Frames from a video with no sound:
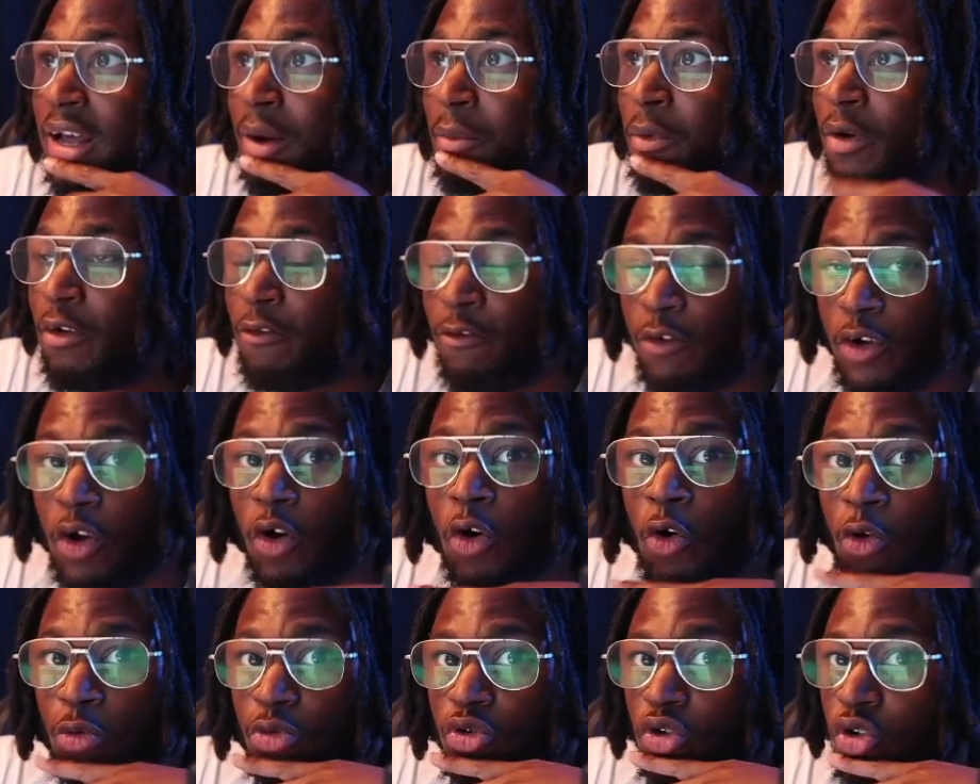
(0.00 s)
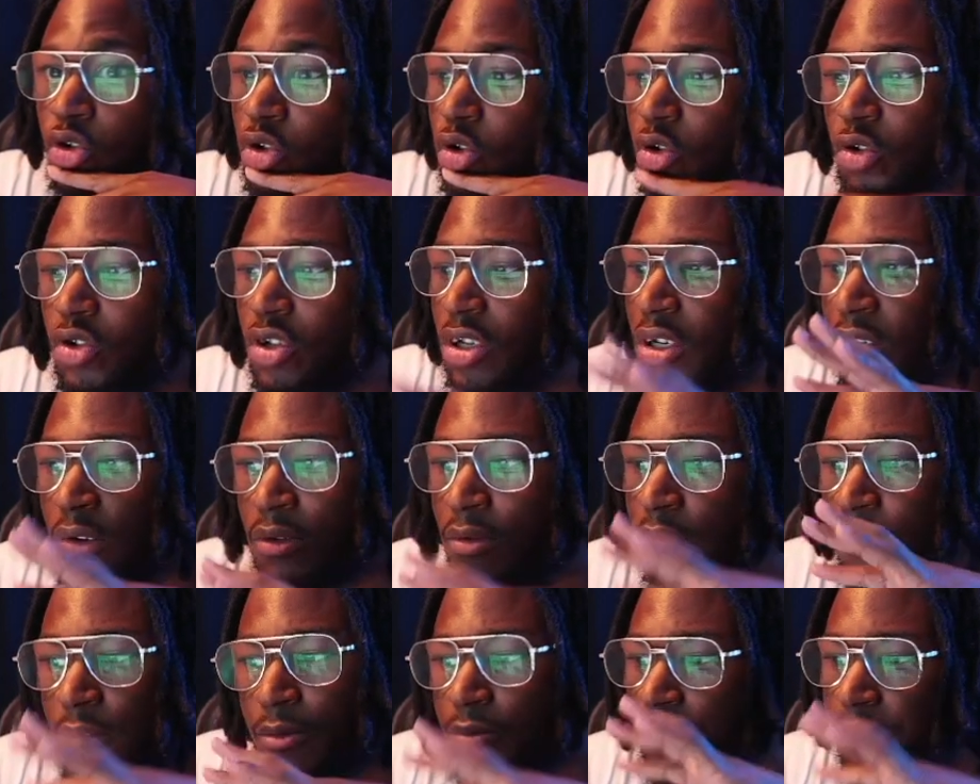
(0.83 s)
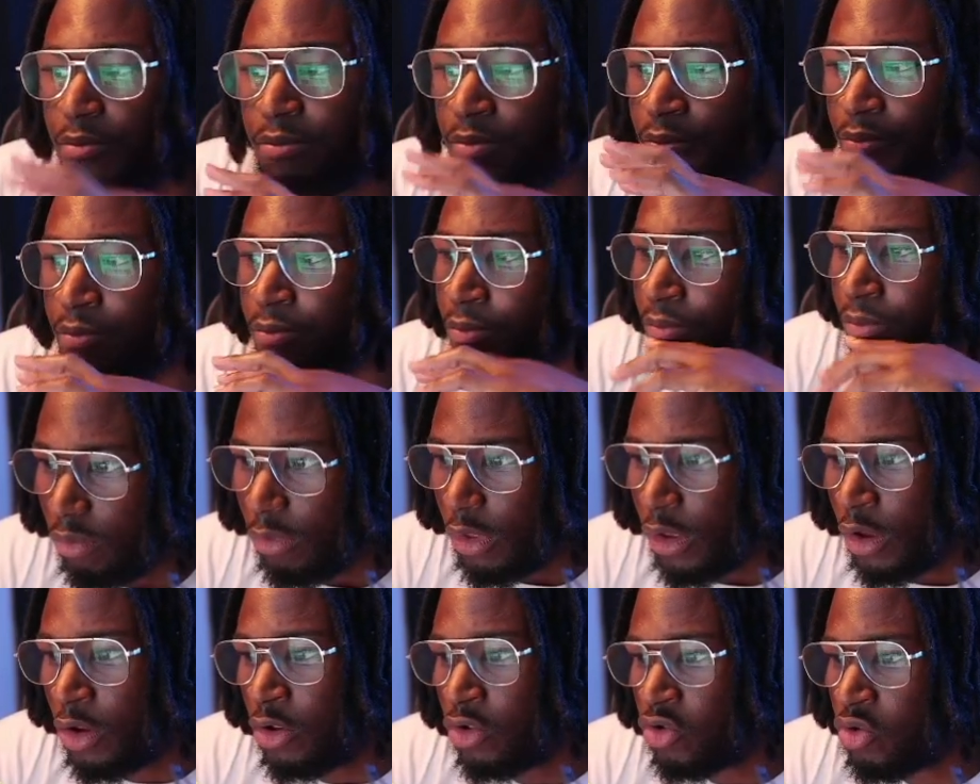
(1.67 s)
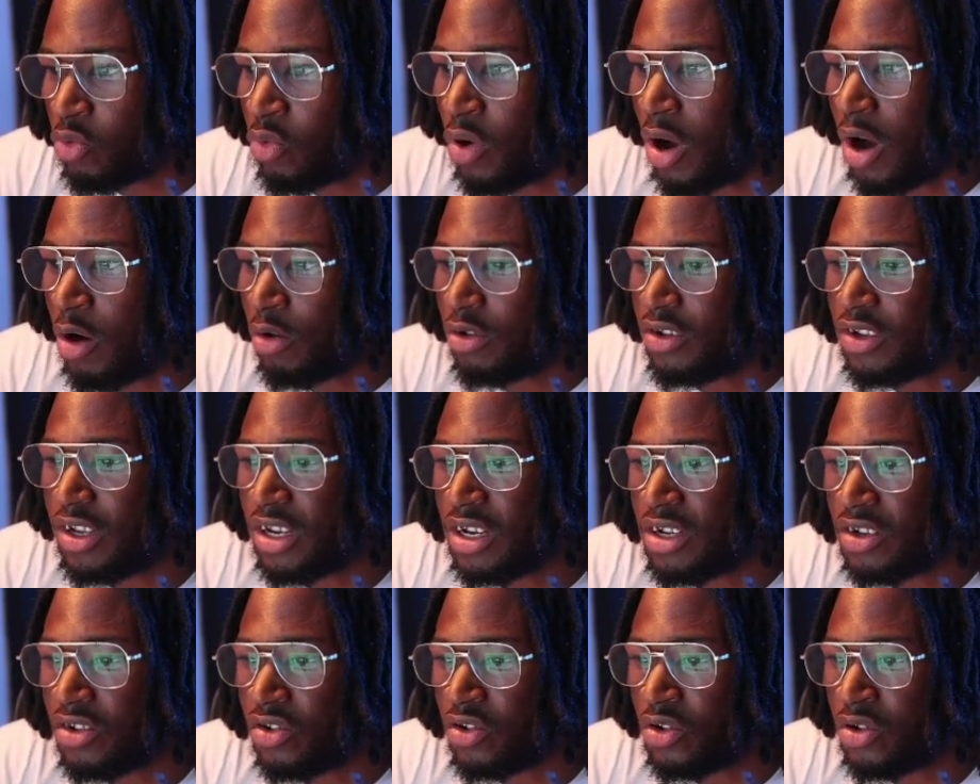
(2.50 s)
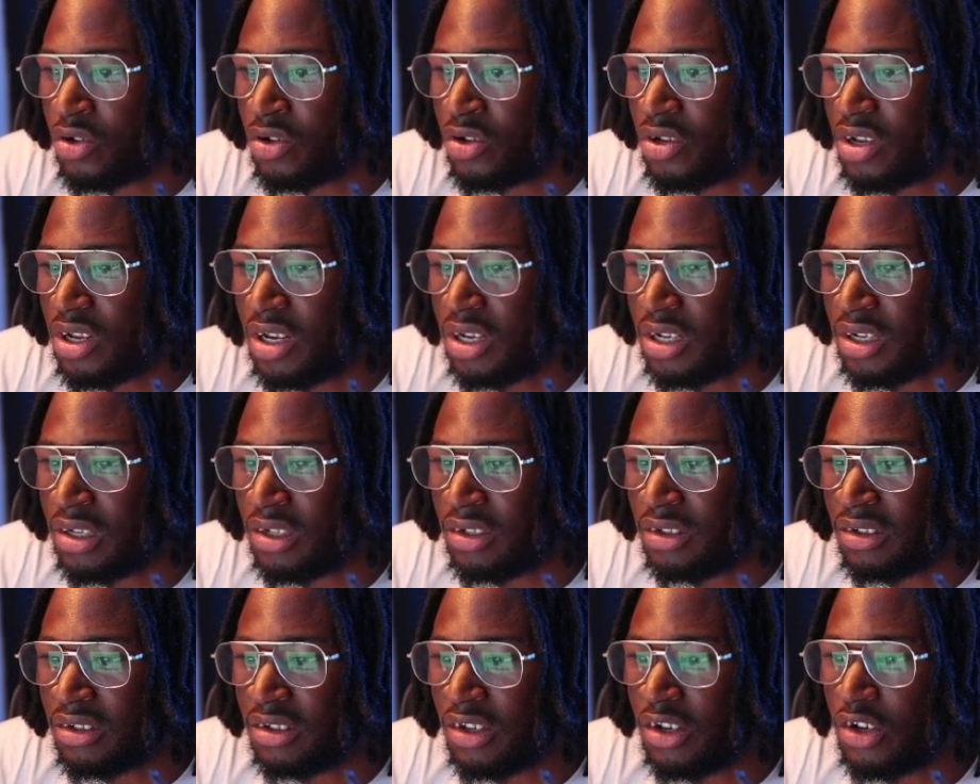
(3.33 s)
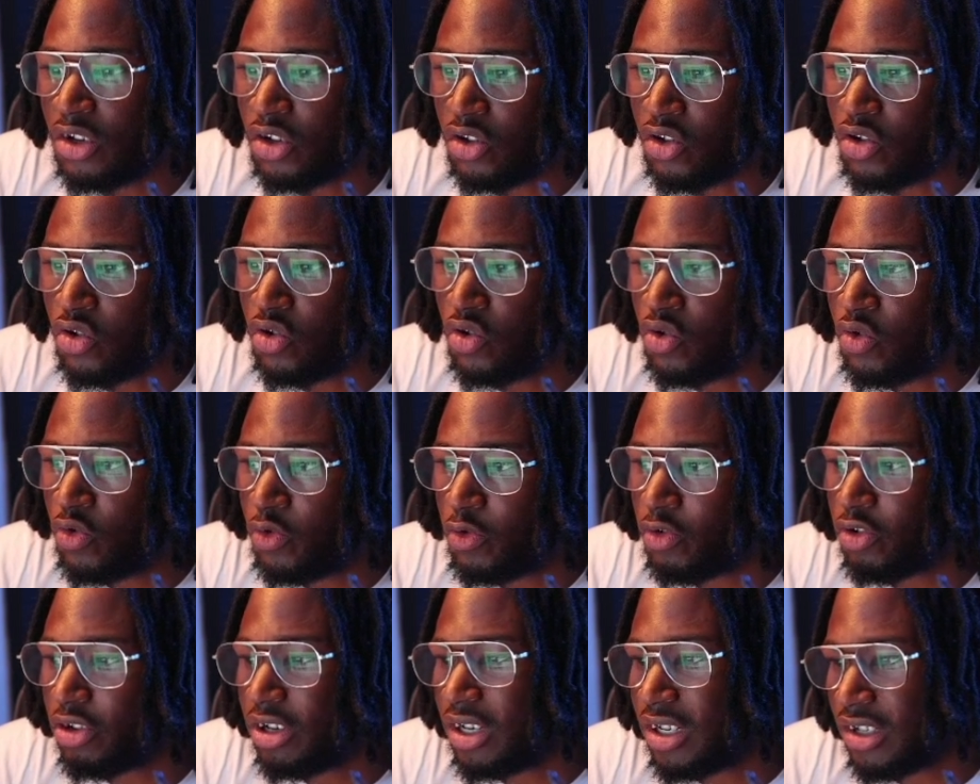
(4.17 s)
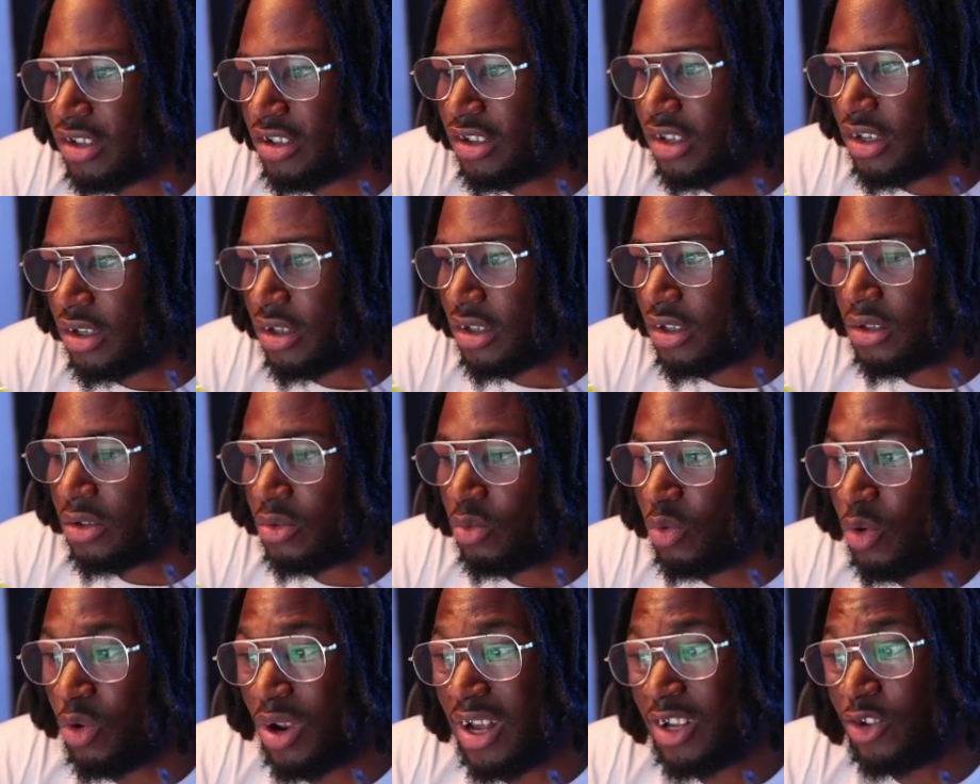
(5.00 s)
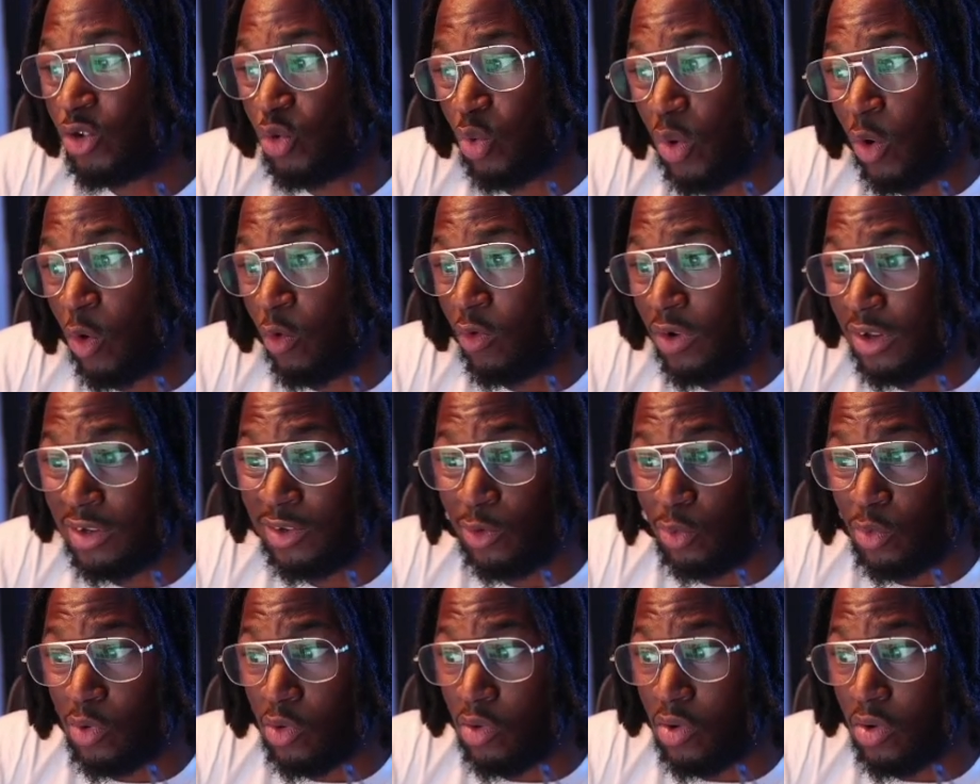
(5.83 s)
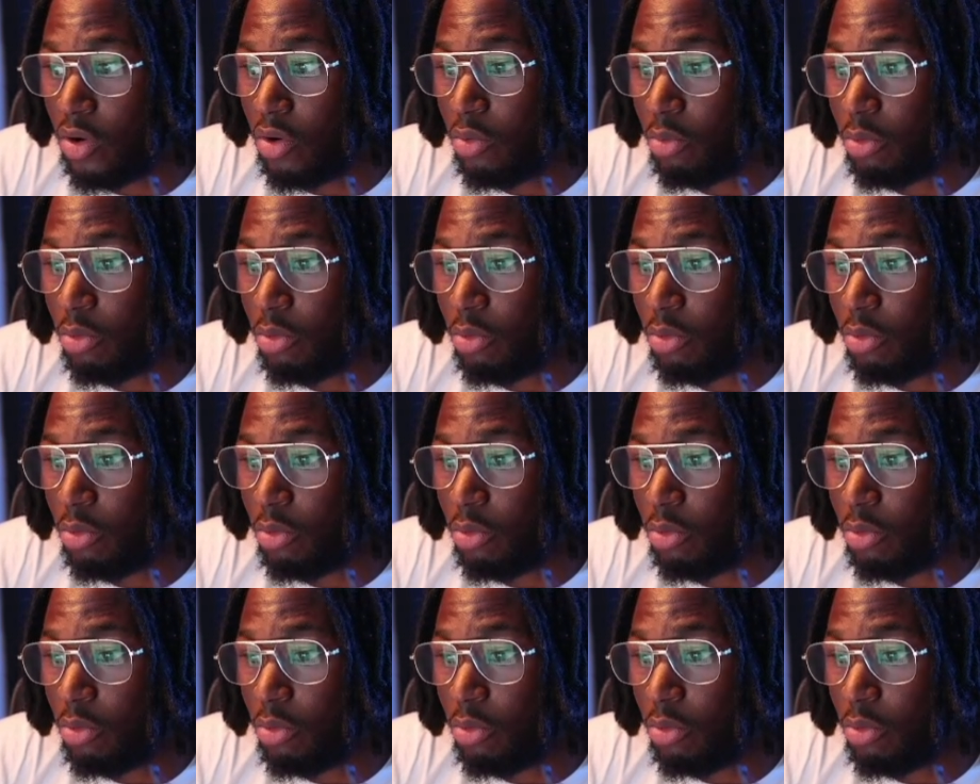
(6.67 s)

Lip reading: But for the home studio thing, So what I would say is good is 2, 3, and 6. Well, that's 12. That's still not.